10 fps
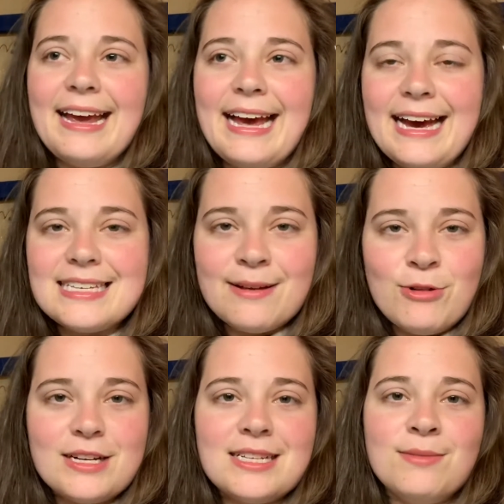as I'm
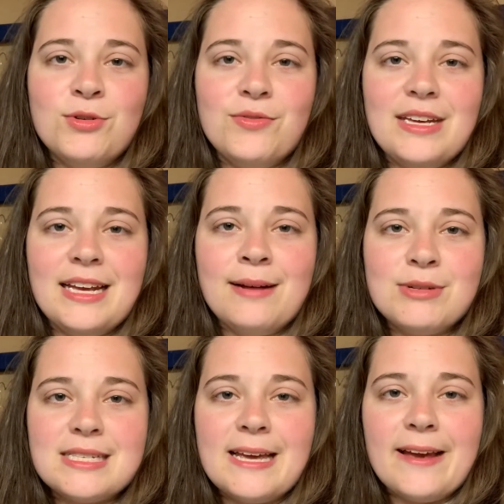watching the movie, and I'm
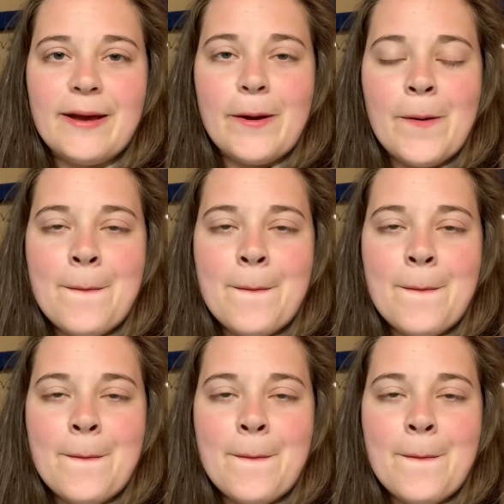just like,